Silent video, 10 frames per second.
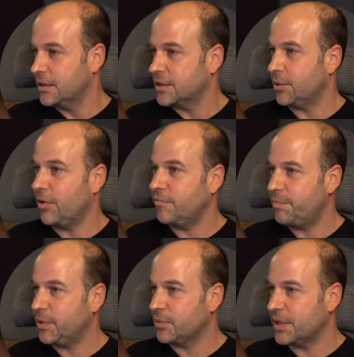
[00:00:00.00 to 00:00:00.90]
So I've
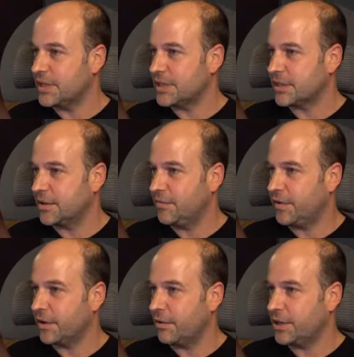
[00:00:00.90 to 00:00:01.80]
built this
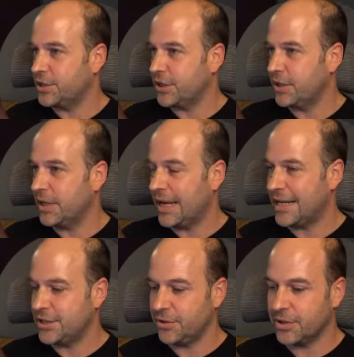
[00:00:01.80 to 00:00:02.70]
configuration,
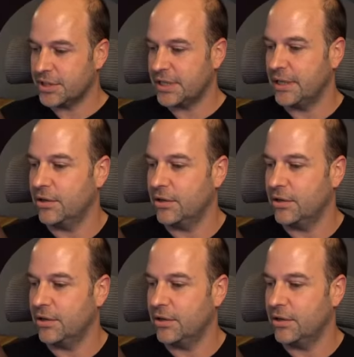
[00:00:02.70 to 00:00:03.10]
as you can see.